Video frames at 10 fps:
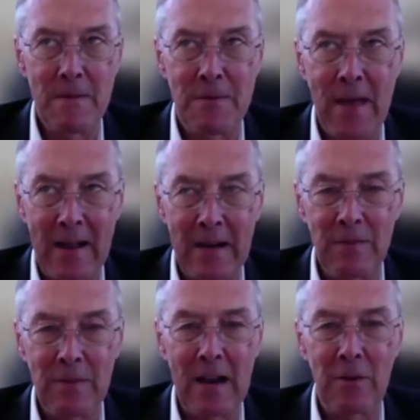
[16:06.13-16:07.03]

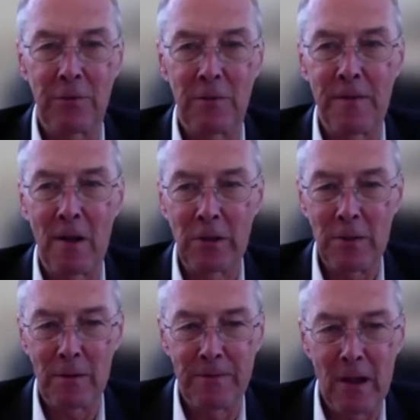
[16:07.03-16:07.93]
that is a
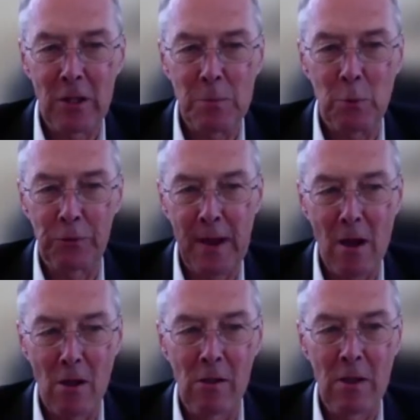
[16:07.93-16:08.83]
valuable
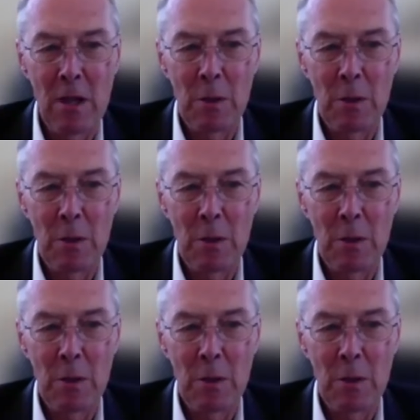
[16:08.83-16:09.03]
tell,